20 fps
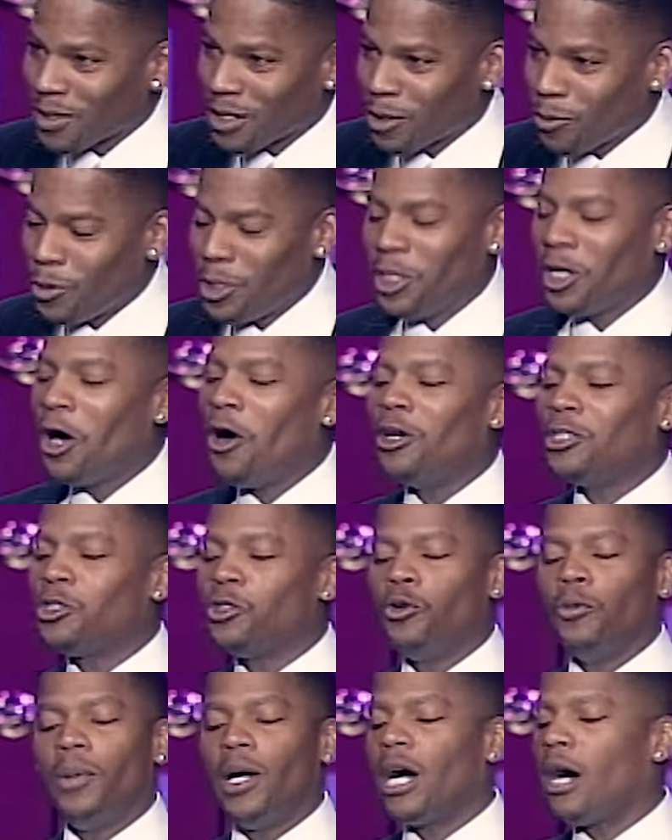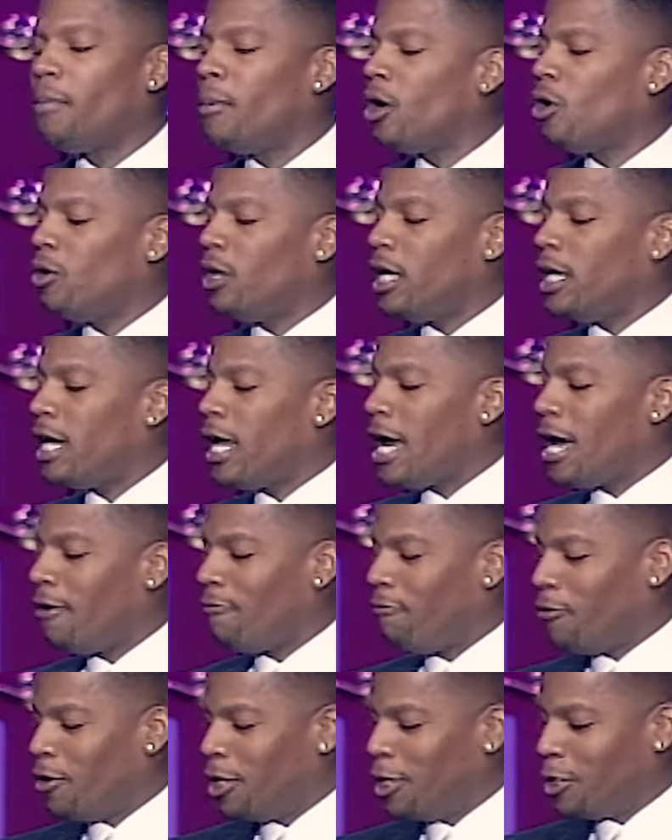Where you going, Junebug? I'm gonna go lay down
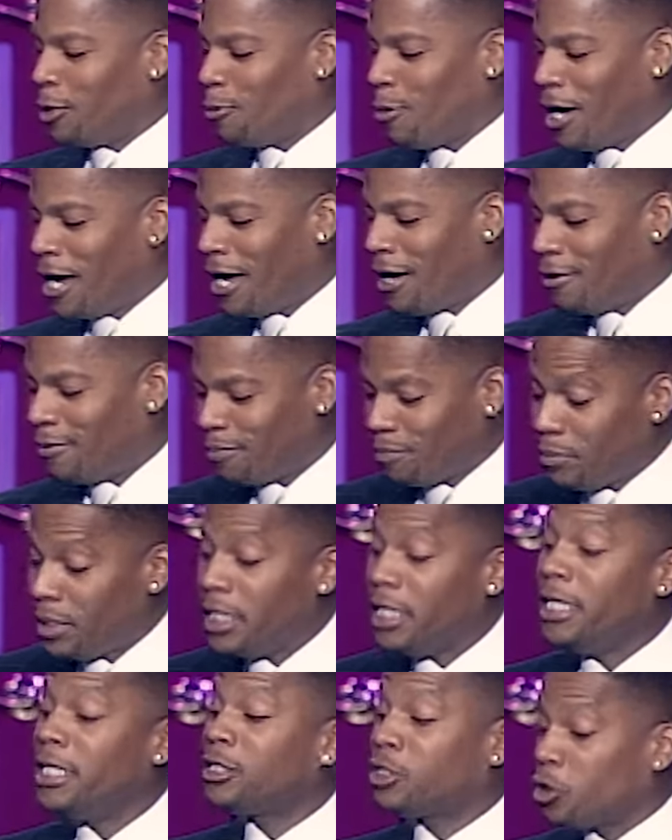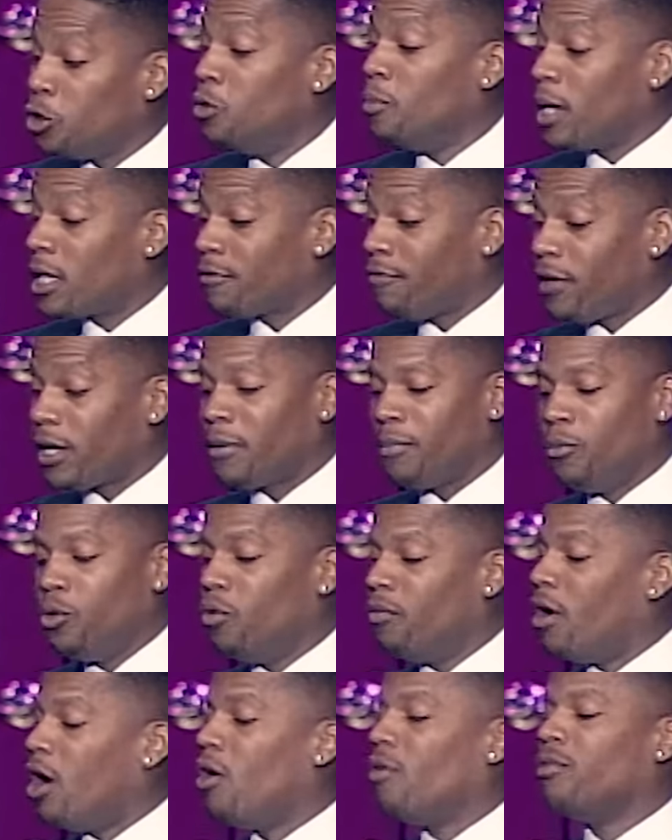for a little while. Me too, motherfucker. Move
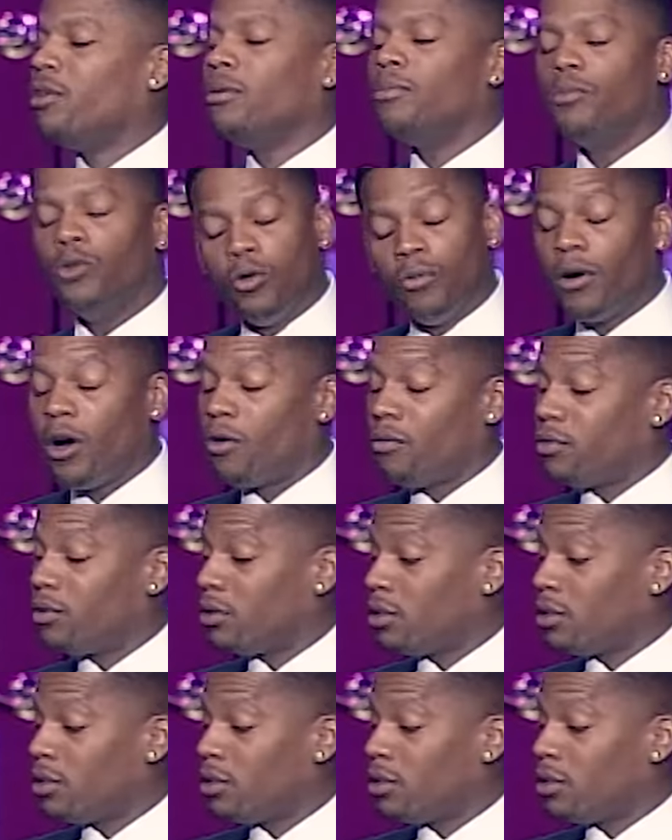over, move over.